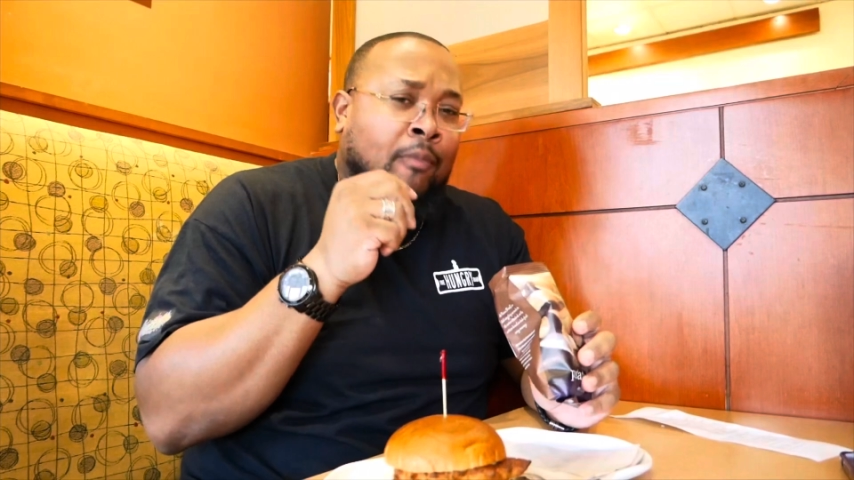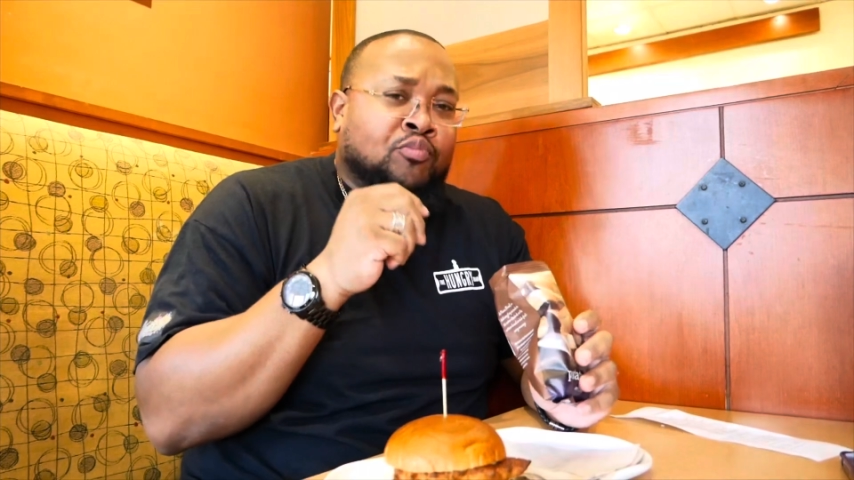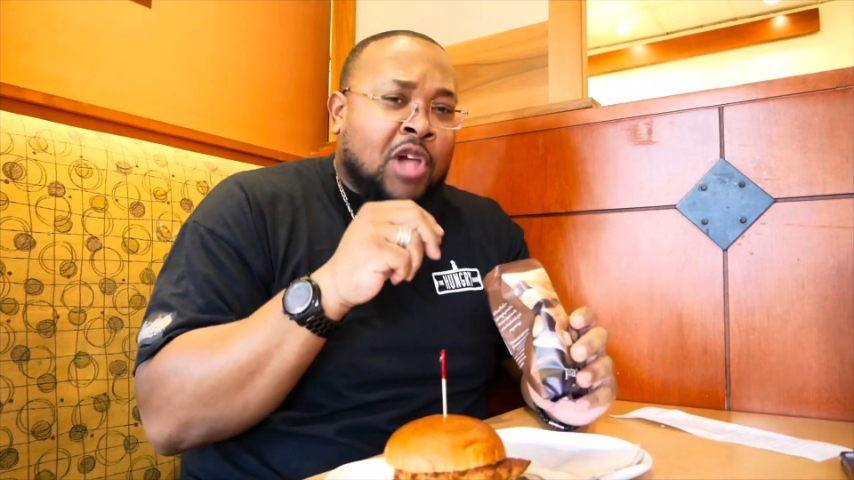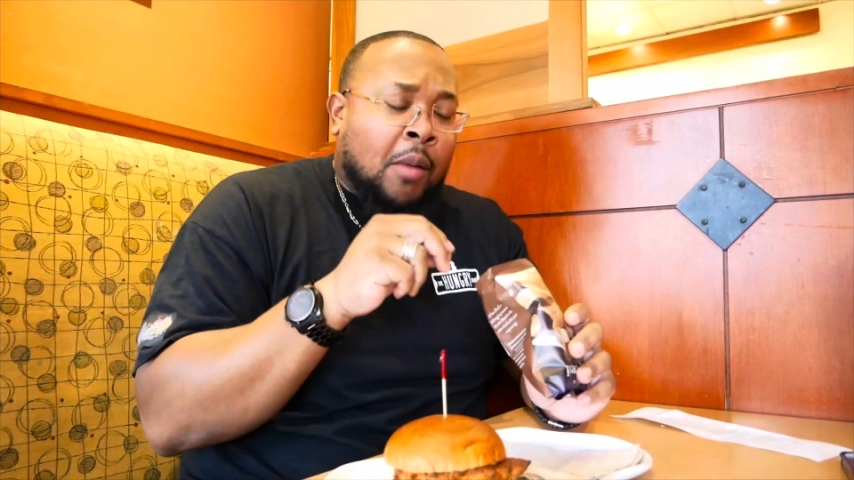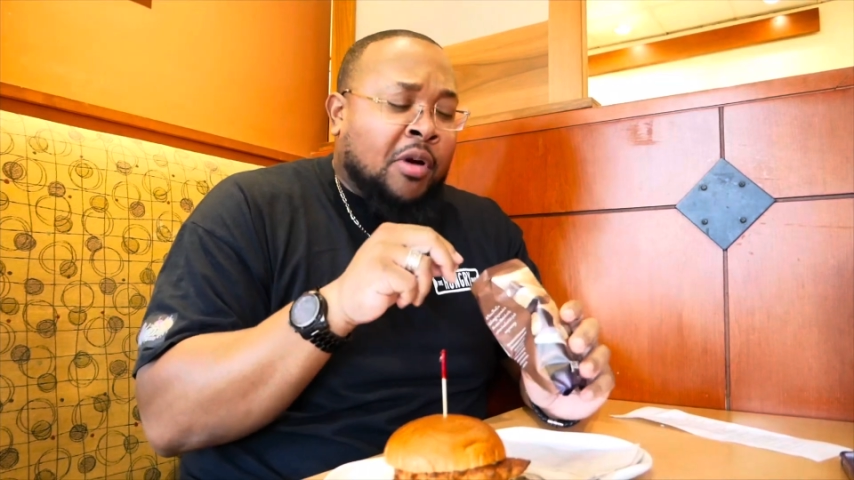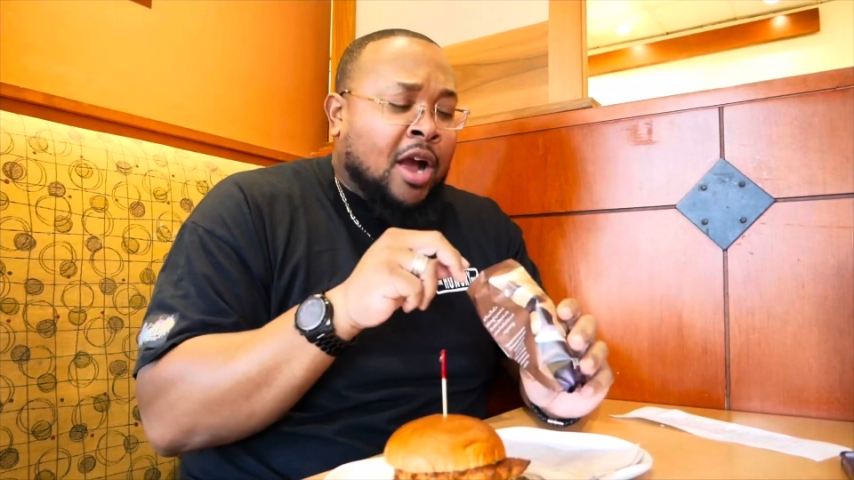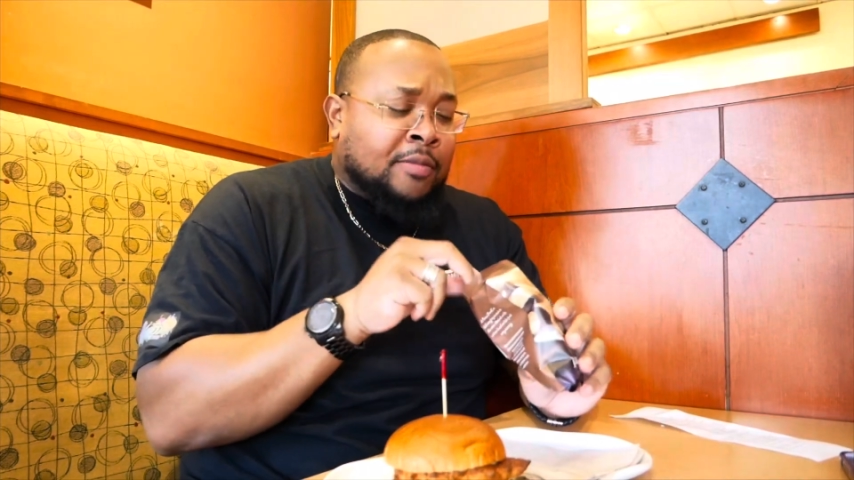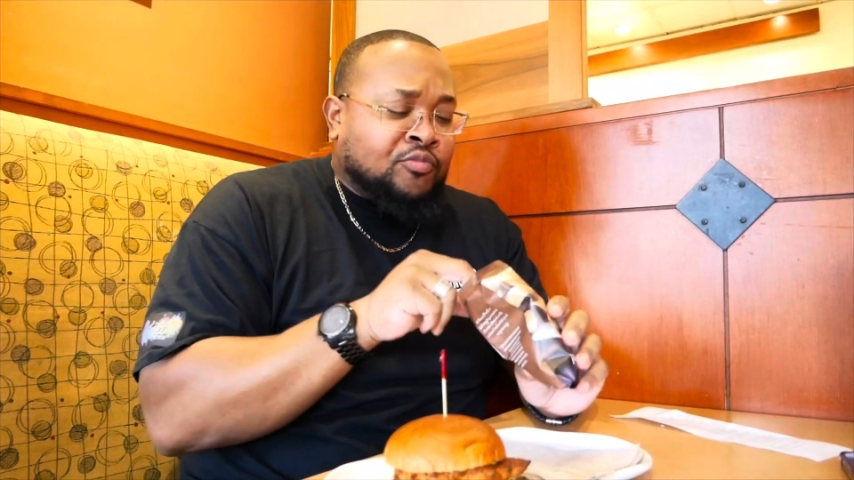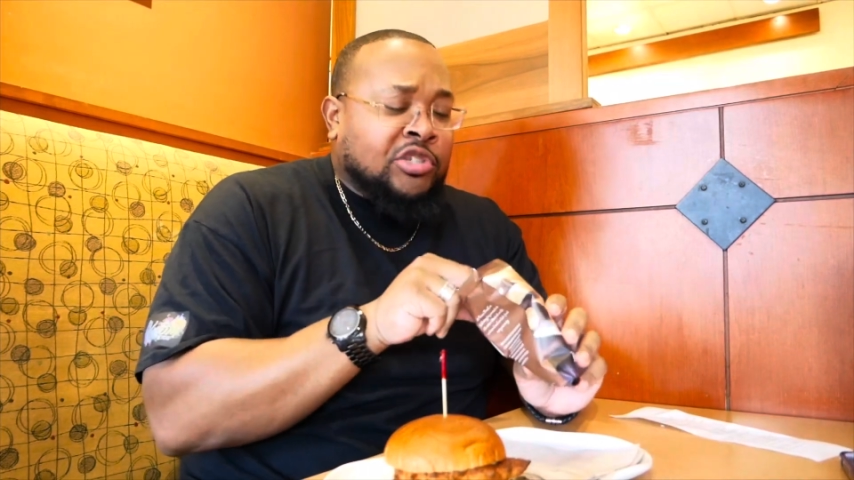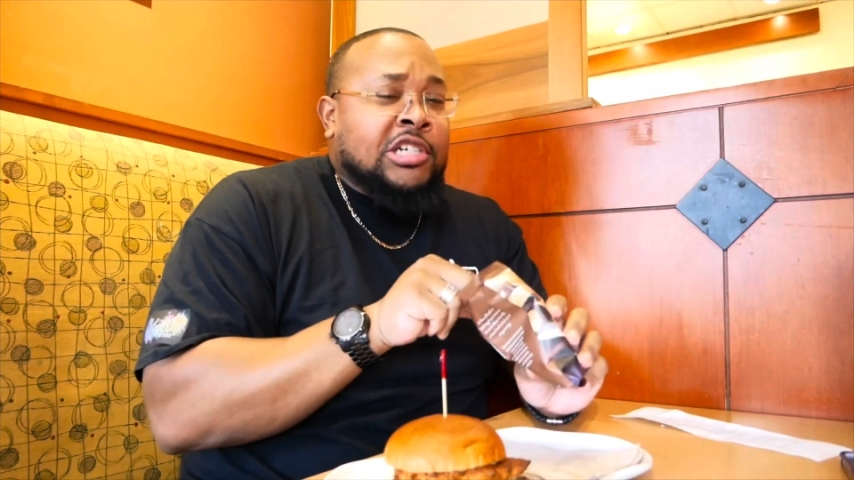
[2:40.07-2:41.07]
Not bad.
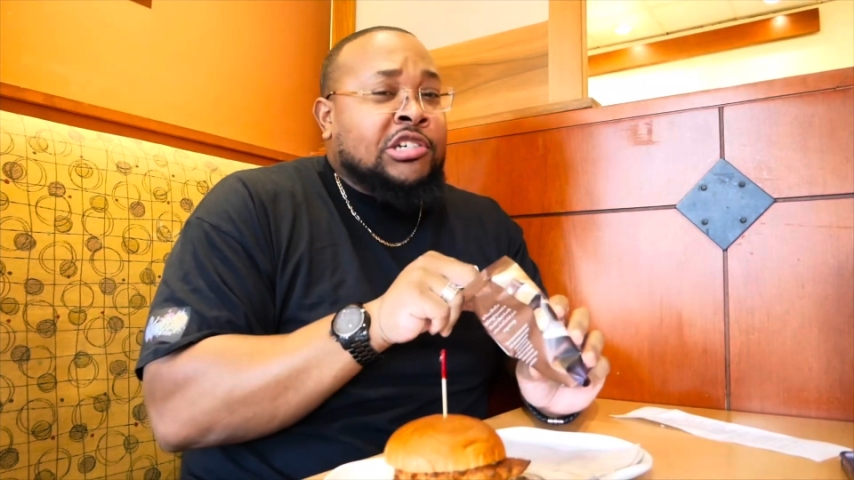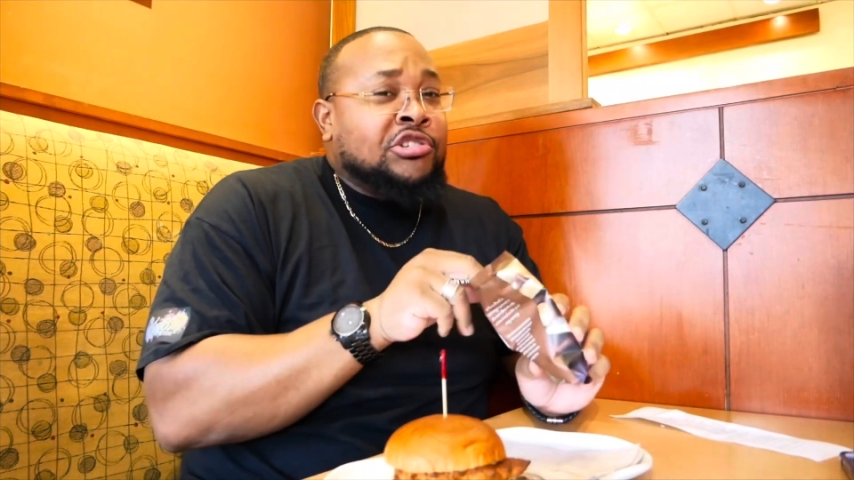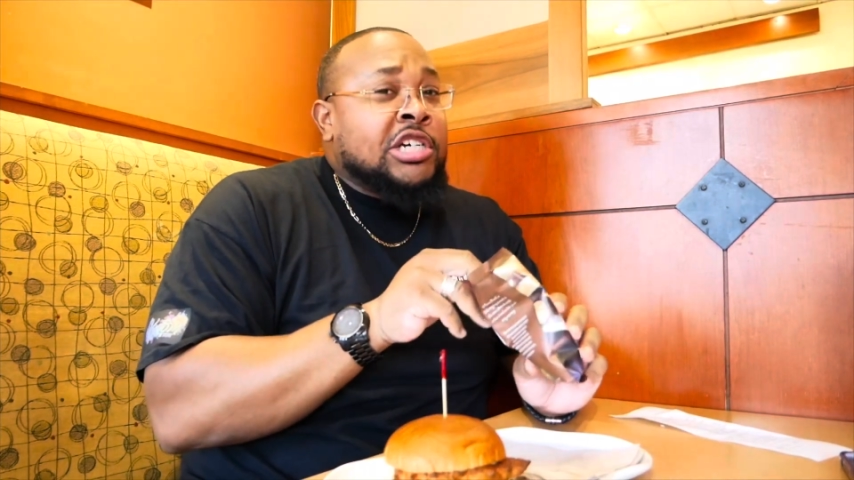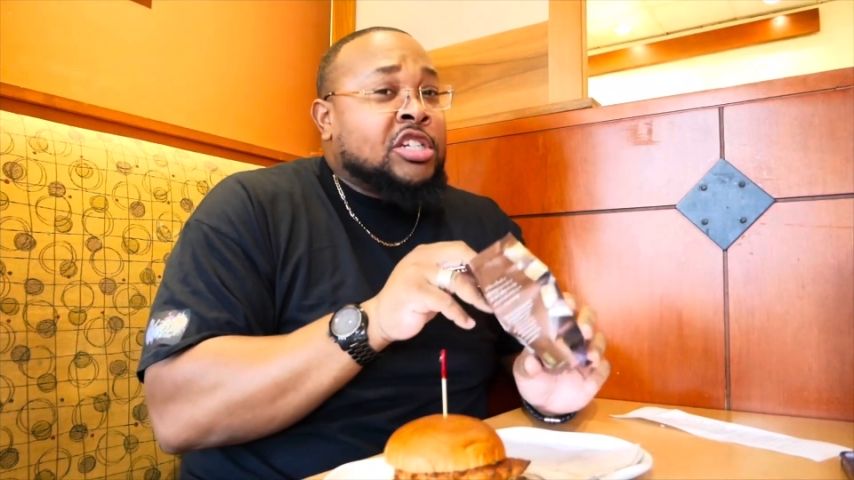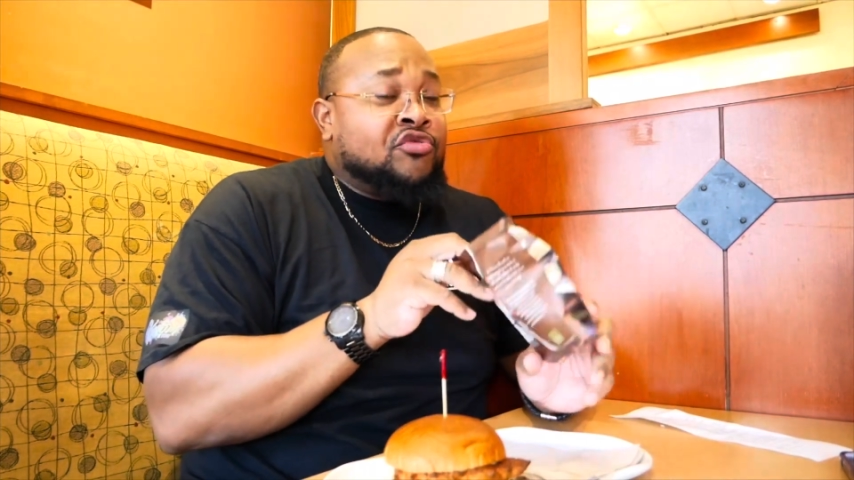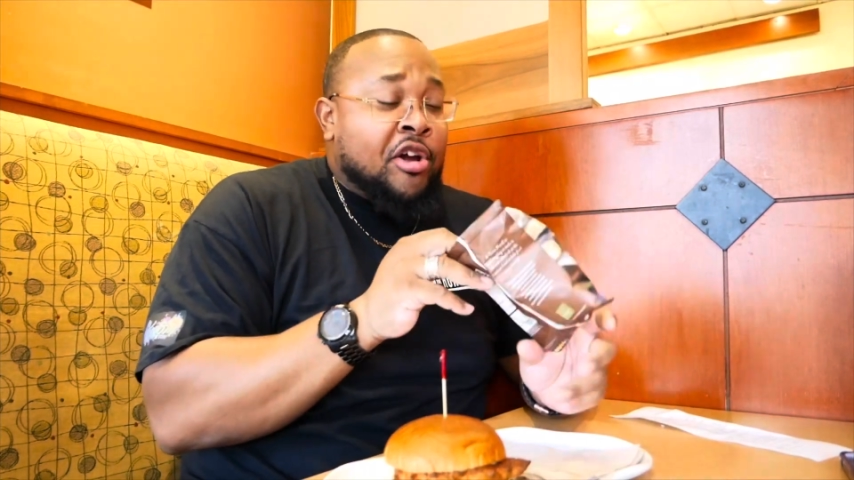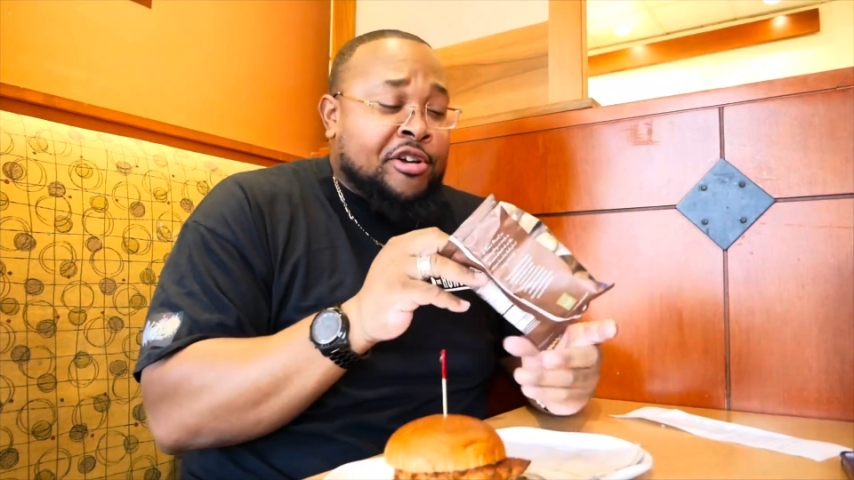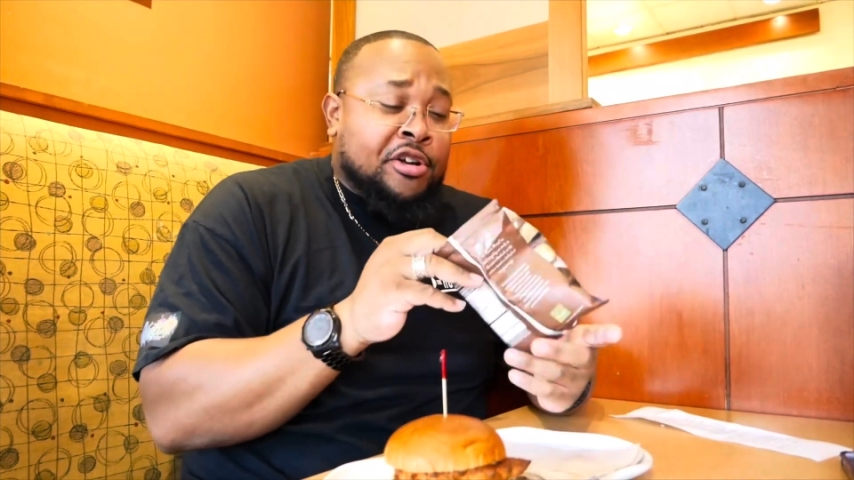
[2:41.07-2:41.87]
These are actually very